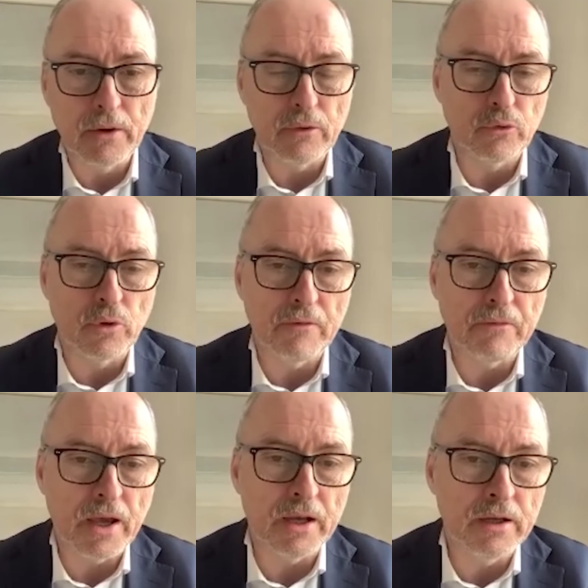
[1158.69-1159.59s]
Do you have
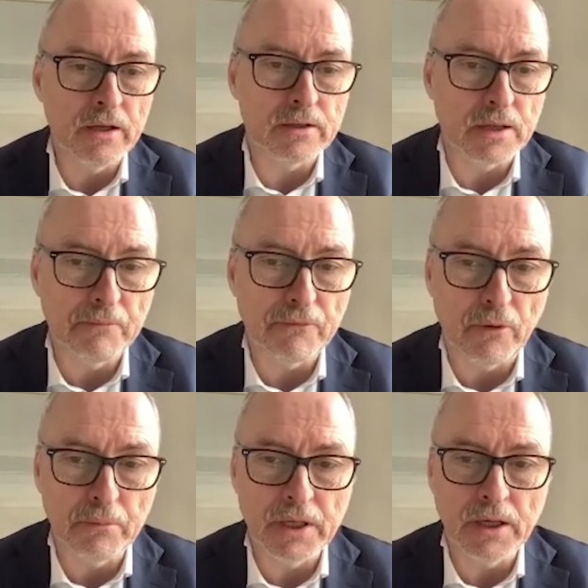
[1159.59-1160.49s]
any tip for
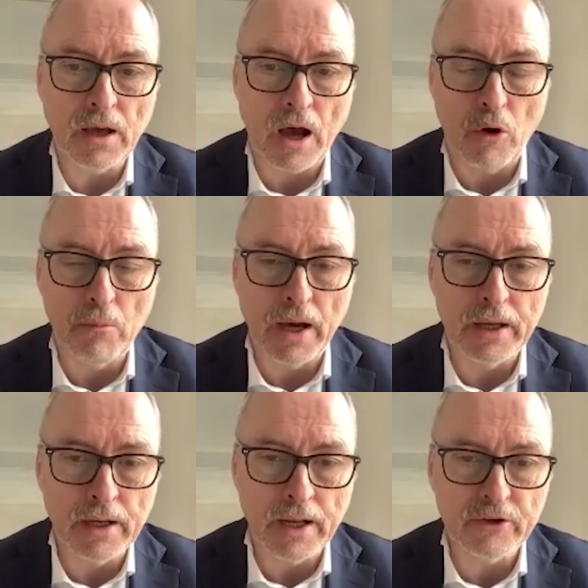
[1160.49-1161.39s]
me how my
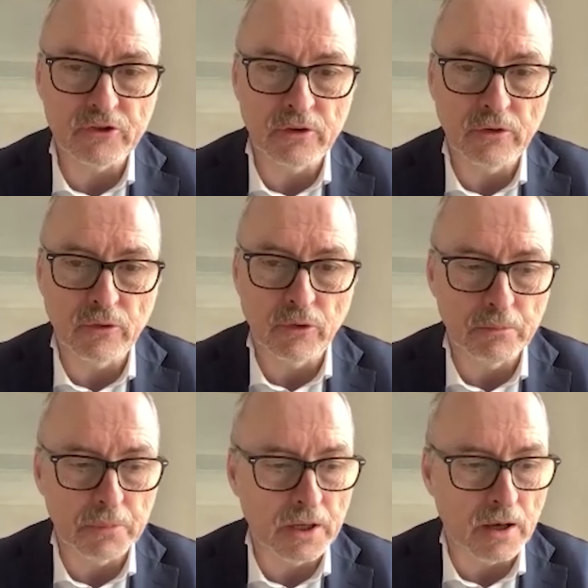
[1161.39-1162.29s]
election could
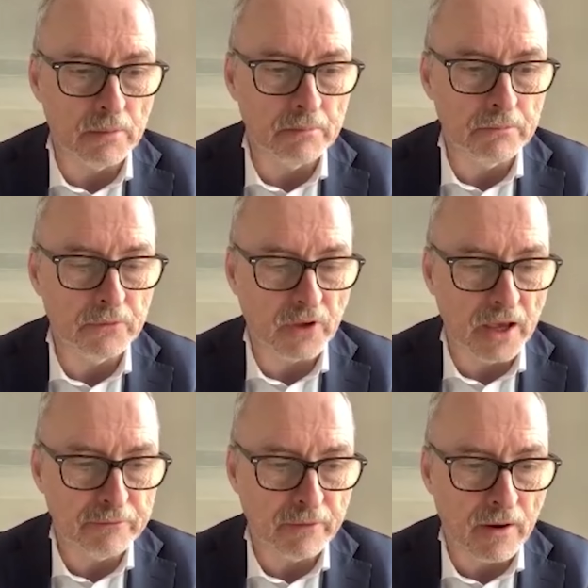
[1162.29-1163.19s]
become
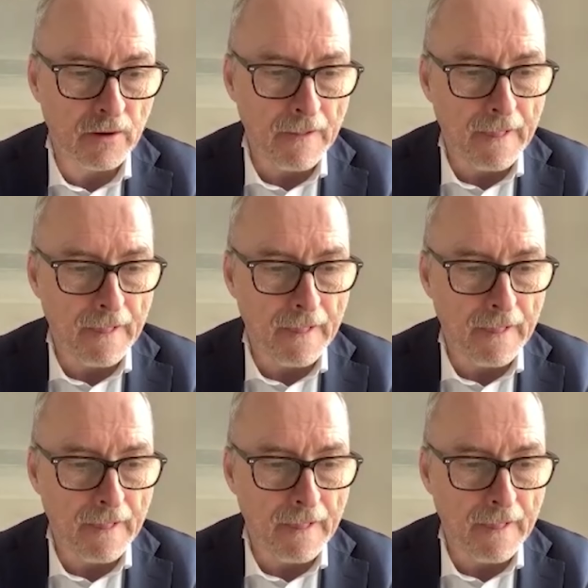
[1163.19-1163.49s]
safer?